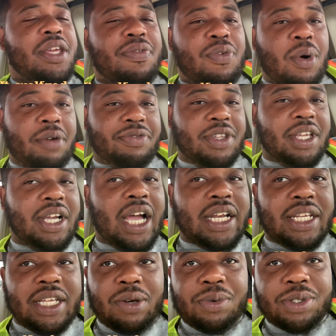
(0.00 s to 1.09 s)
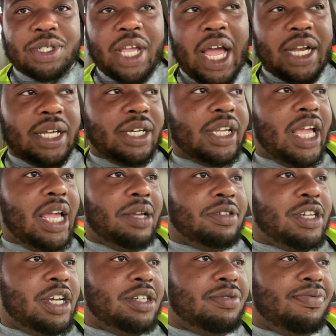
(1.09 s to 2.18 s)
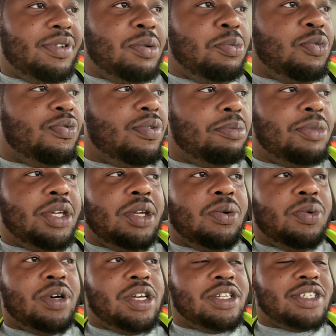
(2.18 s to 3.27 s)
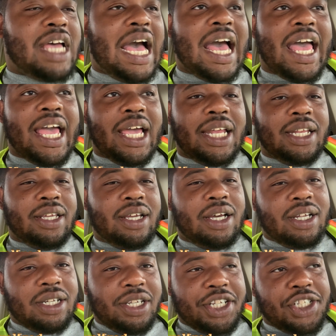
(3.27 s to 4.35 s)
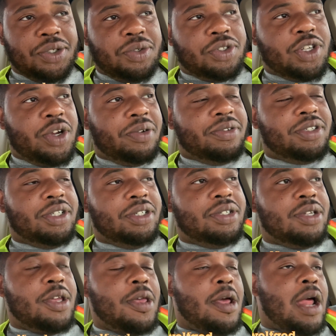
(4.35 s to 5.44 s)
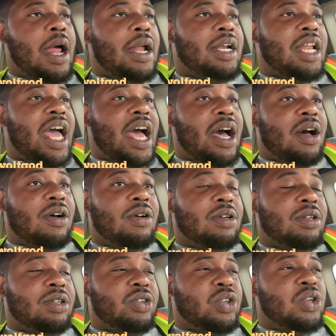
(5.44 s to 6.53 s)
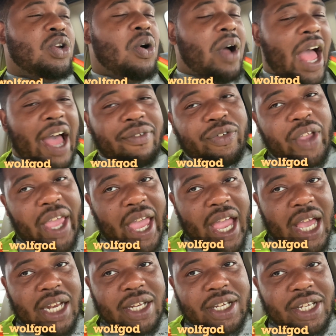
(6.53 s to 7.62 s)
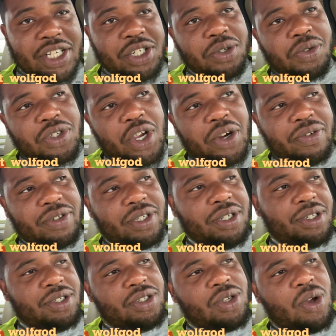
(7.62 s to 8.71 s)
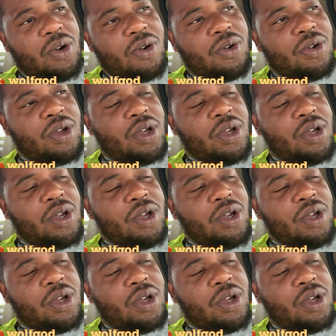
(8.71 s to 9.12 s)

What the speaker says: fourth thing I did was kind of a game changer for me was I added additional services. Now, you don't have to add additional services. So